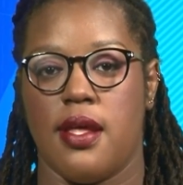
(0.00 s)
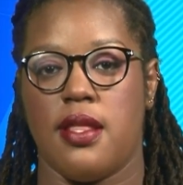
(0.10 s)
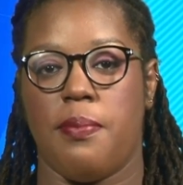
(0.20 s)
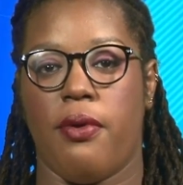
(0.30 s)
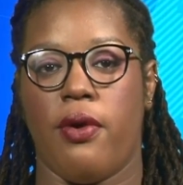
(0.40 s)

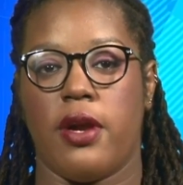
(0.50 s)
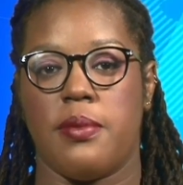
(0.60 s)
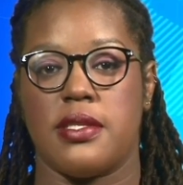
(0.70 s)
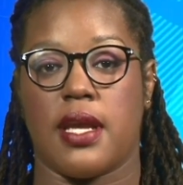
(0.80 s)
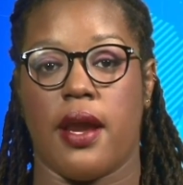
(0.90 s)
The
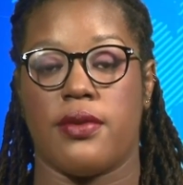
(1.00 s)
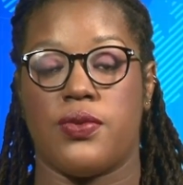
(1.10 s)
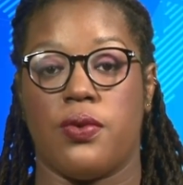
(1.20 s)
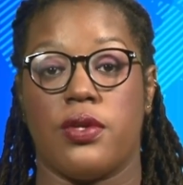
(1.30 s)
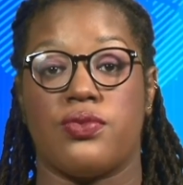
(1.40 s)
program is geared
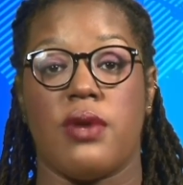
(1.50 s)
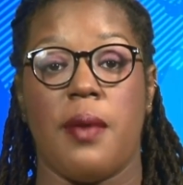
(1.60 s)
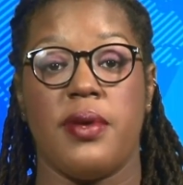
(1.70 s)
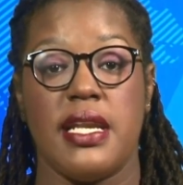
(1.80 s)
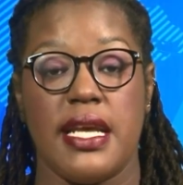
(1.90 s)
towards
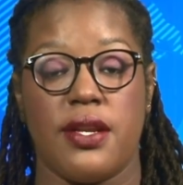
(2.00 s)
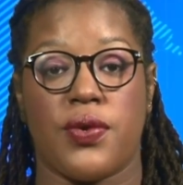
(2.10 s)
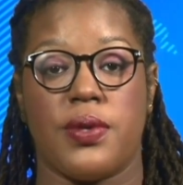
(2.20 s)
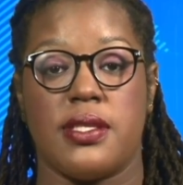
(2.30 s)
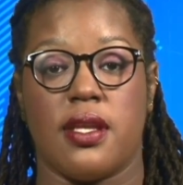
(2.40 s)
rapidly
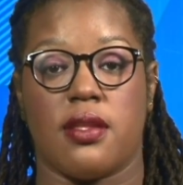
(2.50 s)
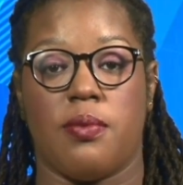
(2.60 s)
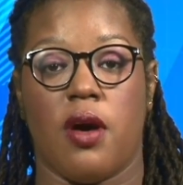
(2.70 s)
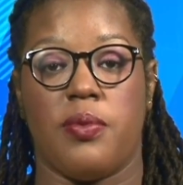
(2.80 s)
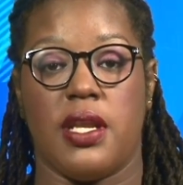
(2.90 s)
increasing the
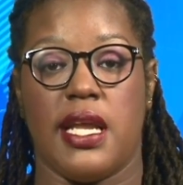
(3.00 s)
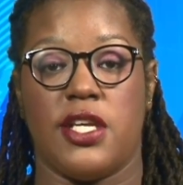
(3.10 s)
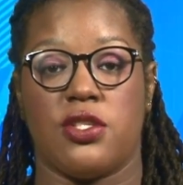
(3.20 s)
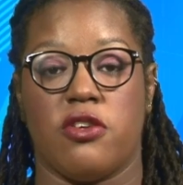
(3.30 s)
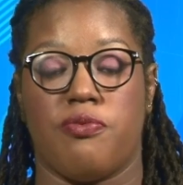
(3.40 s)

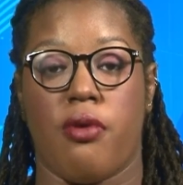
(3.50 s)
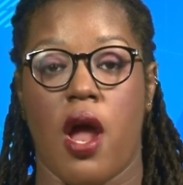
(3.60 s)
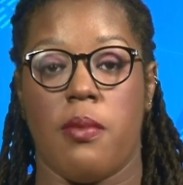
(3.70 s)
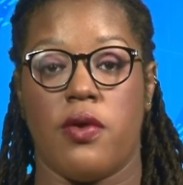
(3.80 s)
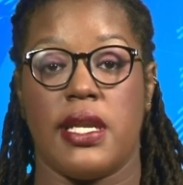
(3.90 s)
population of
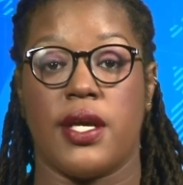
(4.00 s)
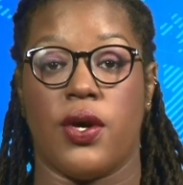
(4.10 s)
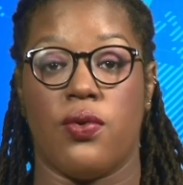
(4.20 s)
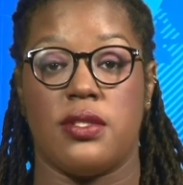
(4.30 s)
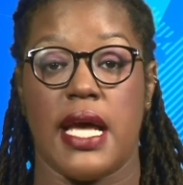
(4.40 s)
primarily
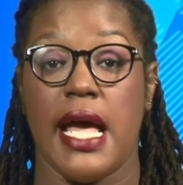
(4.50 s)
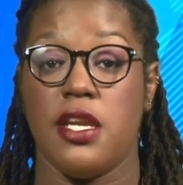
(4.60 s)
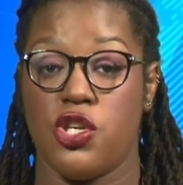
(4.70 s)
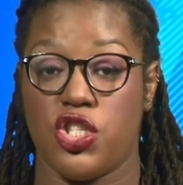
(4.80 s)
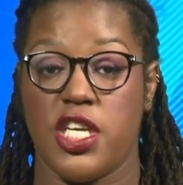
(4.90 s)
goat
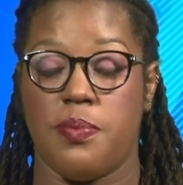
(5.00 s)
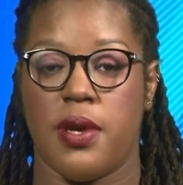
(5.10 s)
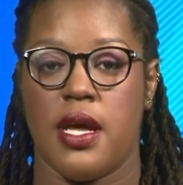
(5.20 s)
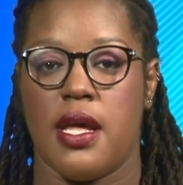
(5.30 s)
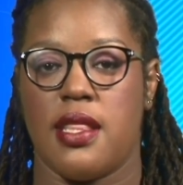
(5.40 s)
and sheep,
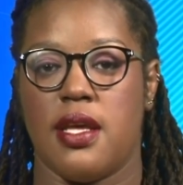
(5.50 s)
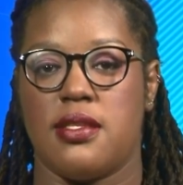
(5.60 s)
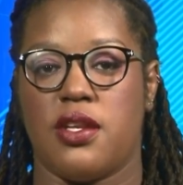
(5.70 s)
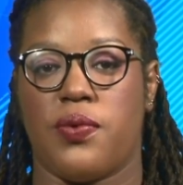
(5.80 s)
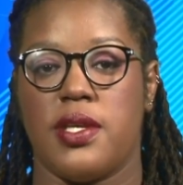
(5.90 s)

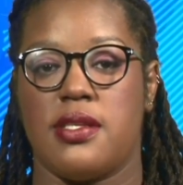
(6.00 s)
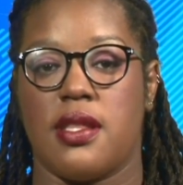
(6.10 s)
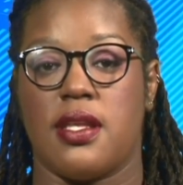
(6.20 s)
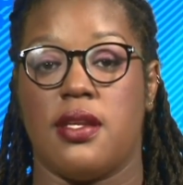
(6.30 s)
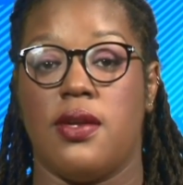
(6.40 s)
thus
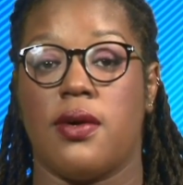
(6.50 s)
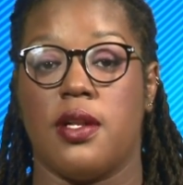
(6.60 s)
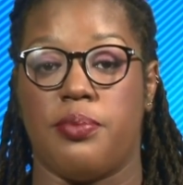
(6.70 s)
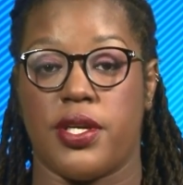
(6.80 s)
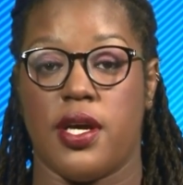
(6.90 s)
increasing the
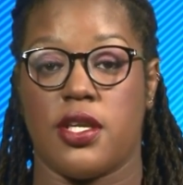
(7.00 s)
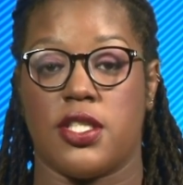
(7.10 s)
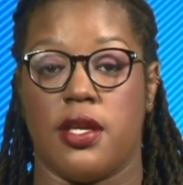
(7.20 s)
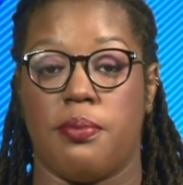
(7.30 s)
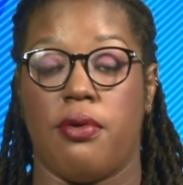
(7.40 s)
local
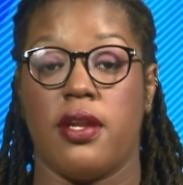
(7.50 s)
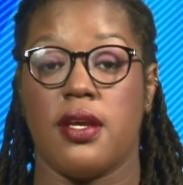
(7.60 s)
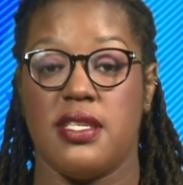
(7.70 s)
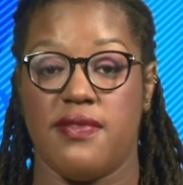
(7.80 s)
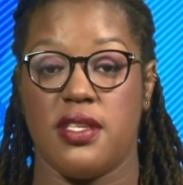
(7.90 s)
production,
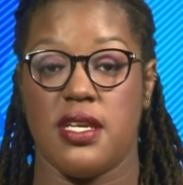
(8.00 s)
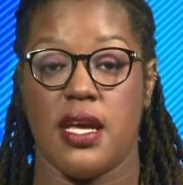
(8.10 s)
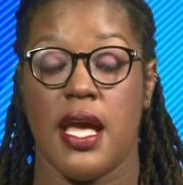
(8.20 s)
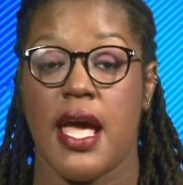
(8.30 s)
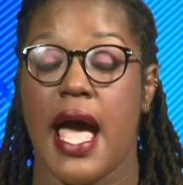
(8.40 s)

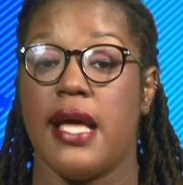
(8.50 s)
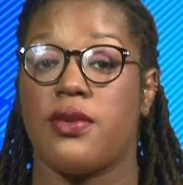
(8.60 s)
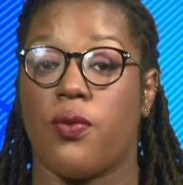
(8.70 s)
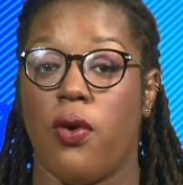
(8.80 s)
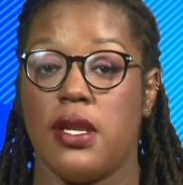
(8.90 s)
productivity,
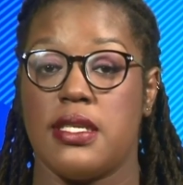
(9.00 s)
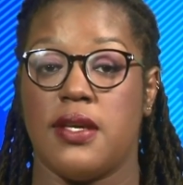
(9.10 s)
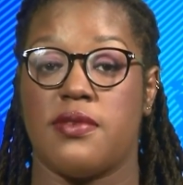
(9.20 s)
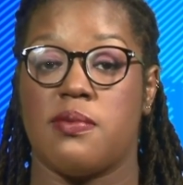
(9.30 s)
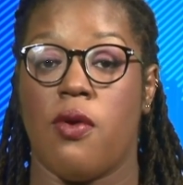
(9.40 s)
and
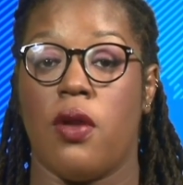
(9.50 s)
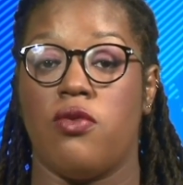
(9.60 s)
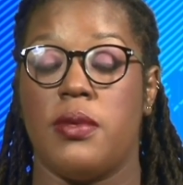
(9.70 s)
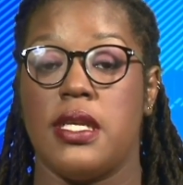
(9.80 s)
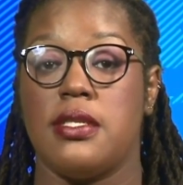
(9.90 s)
quality of small
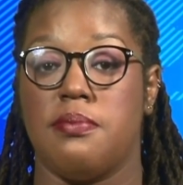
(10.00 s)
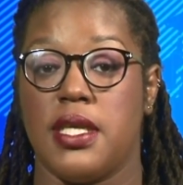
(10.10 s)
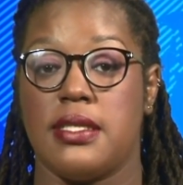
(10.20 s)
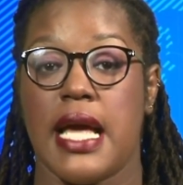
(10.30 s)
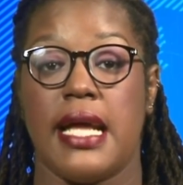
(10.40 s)
ruminant
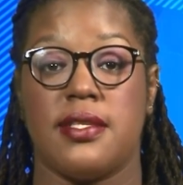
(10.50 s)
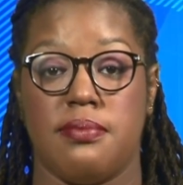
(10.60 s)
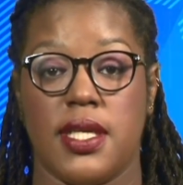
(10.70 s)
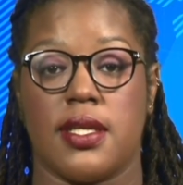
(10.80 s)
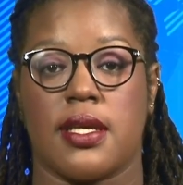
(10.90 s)
meat and
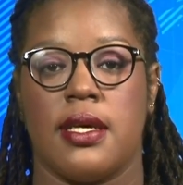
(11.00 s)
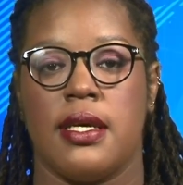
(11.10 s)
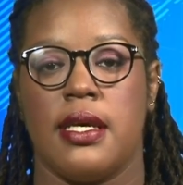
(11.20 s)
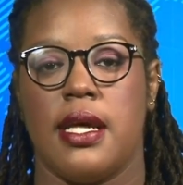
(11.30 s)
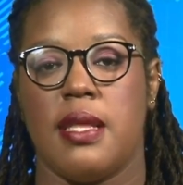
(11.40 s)
milk.
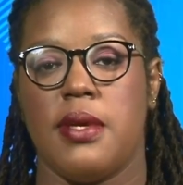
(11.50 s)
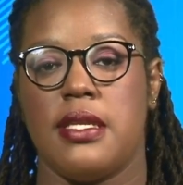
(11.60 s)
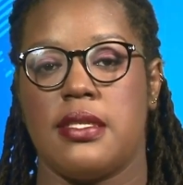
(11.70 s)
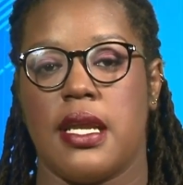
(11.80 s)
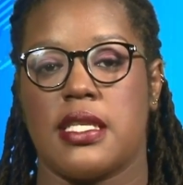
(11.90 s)
The
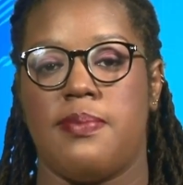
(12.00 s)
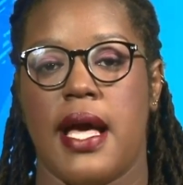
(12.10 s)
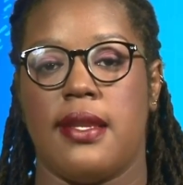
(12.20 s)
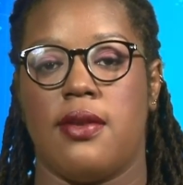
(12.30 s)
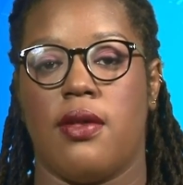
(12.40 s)
minister
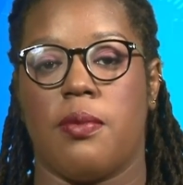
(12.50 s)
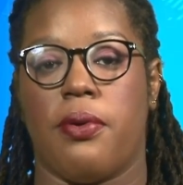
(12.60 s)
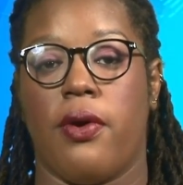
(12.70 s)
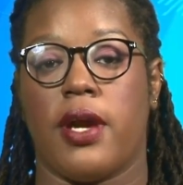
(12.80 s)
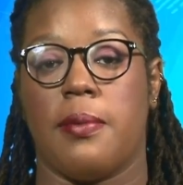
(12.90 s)
expanded on the
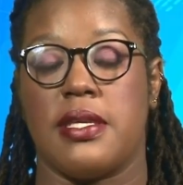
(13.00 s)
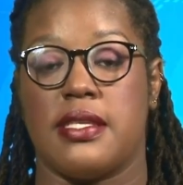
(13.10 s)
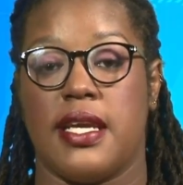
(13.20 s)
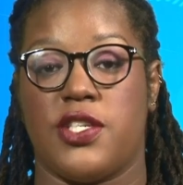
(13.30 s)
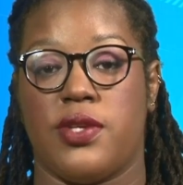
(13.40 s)
program as
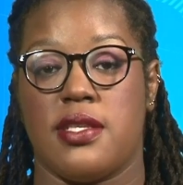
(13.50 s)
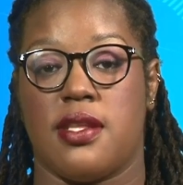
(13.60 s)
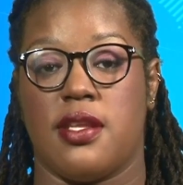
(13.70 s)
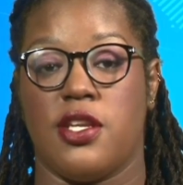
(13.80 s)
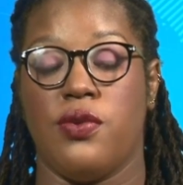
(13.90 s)
he
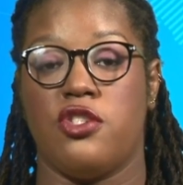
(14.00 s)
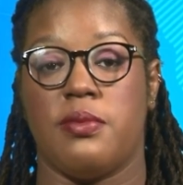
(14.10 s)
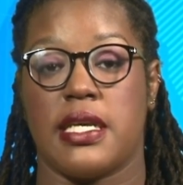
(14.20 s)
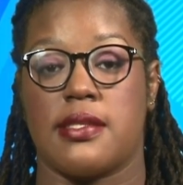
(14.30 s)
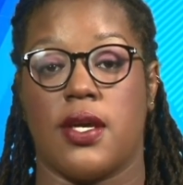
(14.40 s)
addressed the
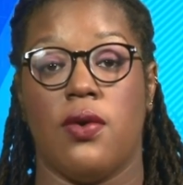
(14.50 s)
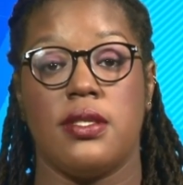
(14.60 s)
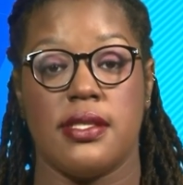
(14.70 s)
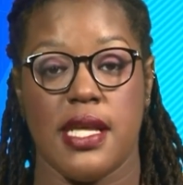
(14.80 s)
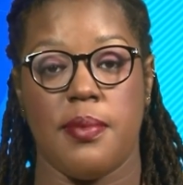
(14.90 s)
Nutrimix
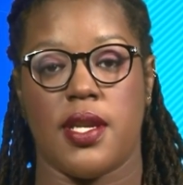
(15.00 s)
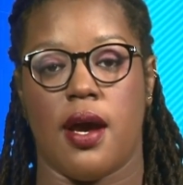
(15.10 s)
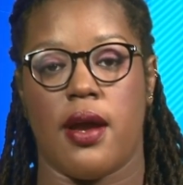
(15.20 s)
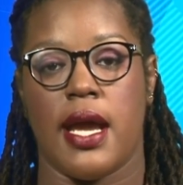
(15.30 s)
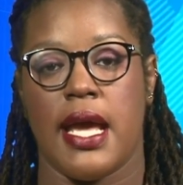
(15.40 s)
GOAT
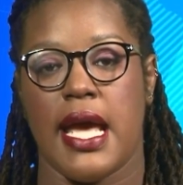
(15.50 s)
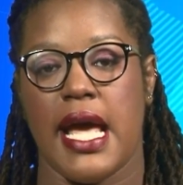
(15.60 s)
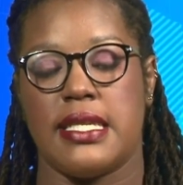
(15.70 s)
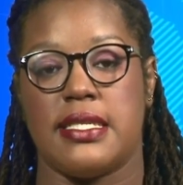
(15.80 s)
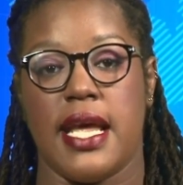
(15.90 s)
seminar
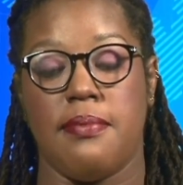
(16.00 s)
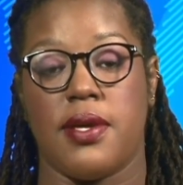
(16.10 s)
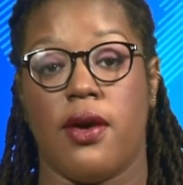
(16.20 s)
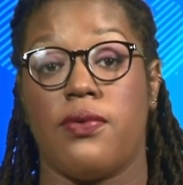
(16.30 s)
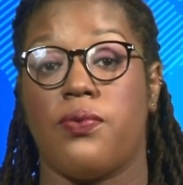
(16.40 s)
at
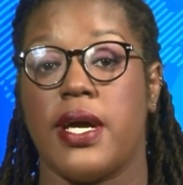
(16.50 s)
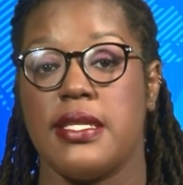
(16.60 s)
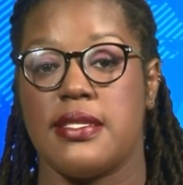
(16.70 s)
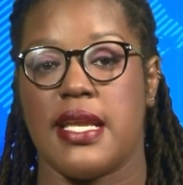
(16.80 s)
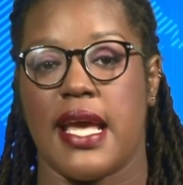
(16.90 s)
Denby on
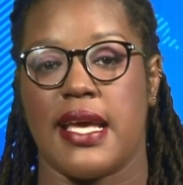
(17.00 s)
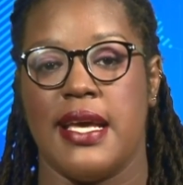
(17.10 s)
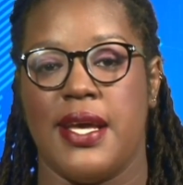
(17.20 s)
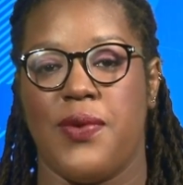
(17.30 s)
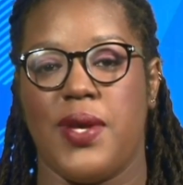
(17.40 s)
Wednesday.
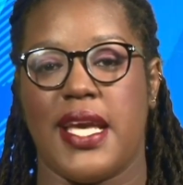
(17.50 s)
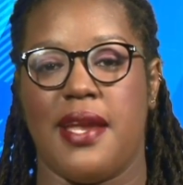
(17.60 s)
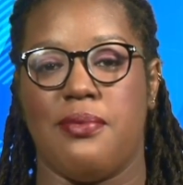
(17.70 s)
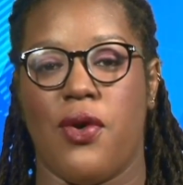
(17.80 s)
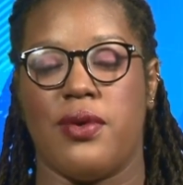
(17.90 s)
We
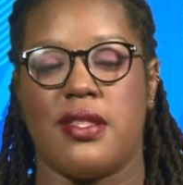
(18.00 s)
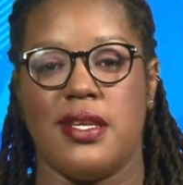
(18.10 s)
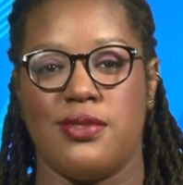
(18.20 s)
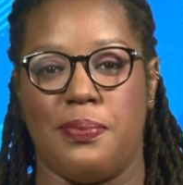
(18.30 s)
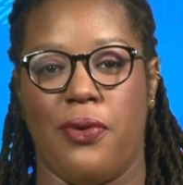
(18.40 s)
get more in
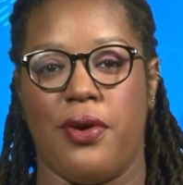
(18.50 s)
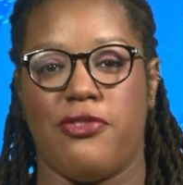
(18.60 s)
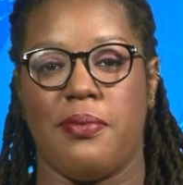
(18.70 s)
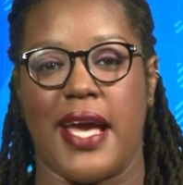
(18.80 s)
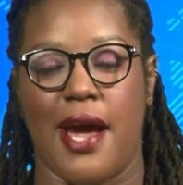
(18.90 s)
this
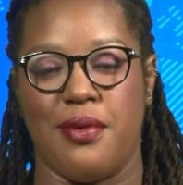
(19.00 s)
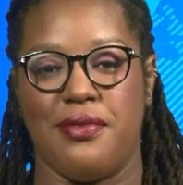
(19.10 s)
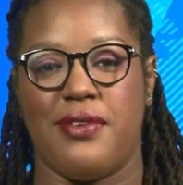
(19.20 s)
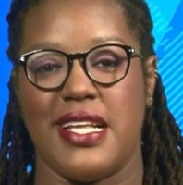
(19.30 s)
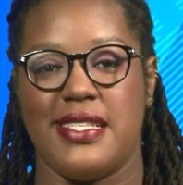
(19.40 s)
report from Carol
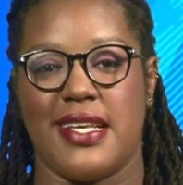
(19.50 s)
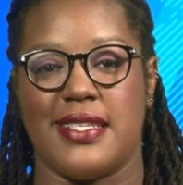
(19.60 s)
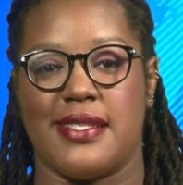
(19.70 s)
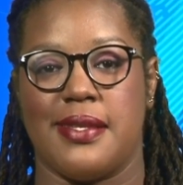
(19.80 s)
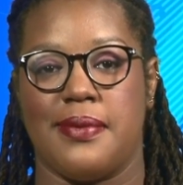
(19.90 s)
Francis.